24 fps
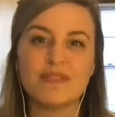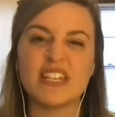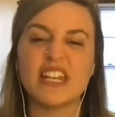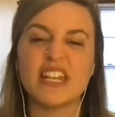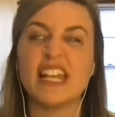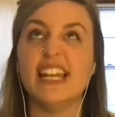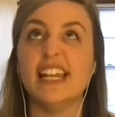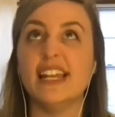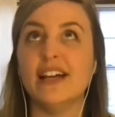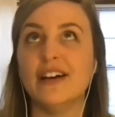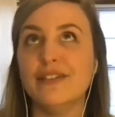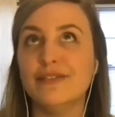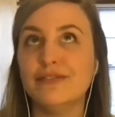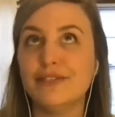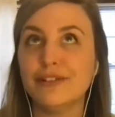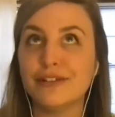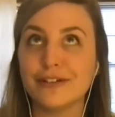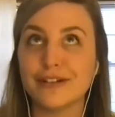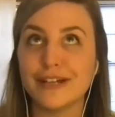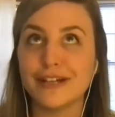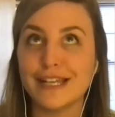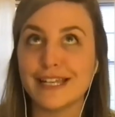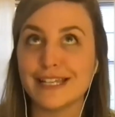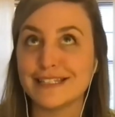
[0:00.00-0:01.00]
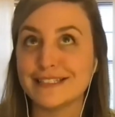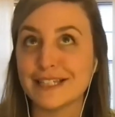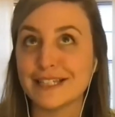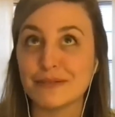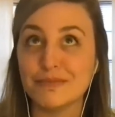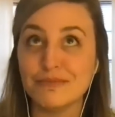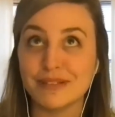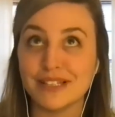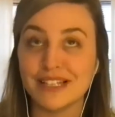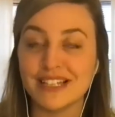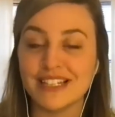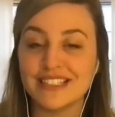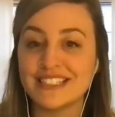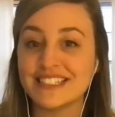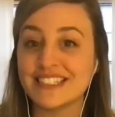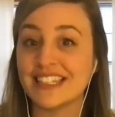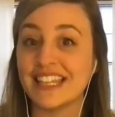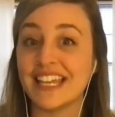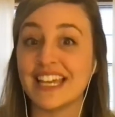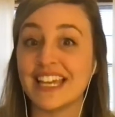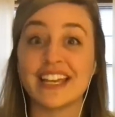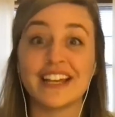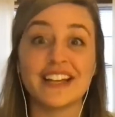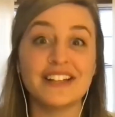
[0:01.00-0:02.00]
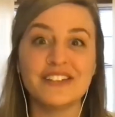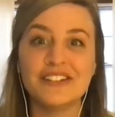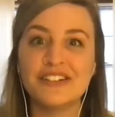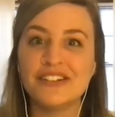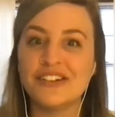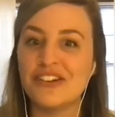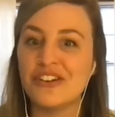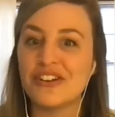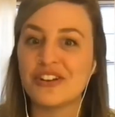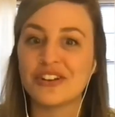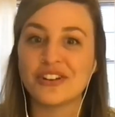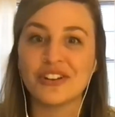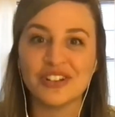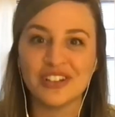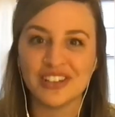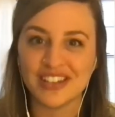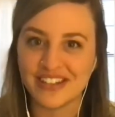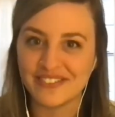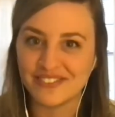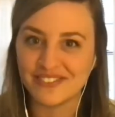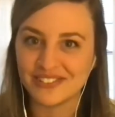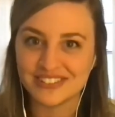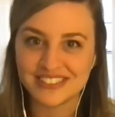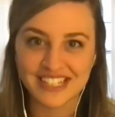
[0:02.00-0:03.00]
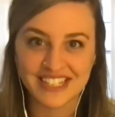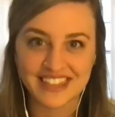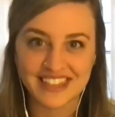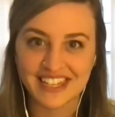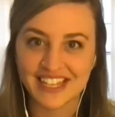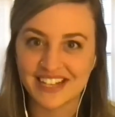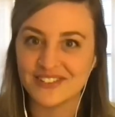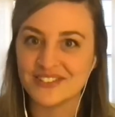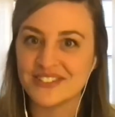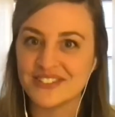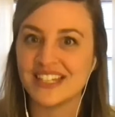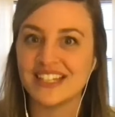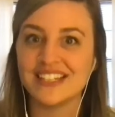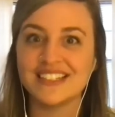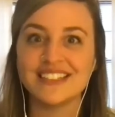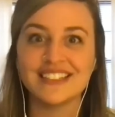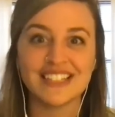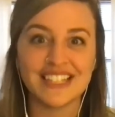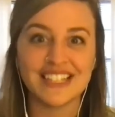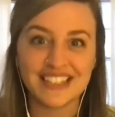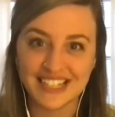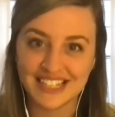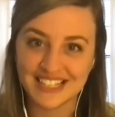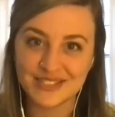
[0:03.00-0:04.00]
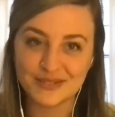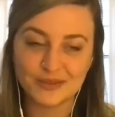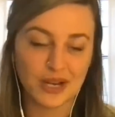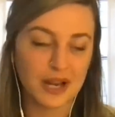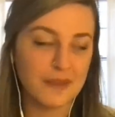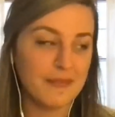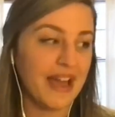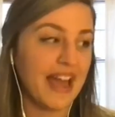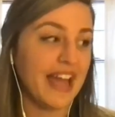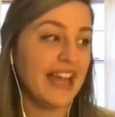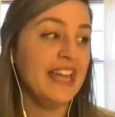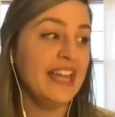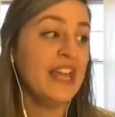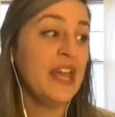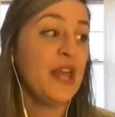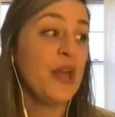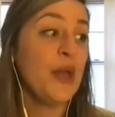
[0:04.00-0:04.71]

And I love creating templates, like nerd level 10,000. Like that's where I'm at.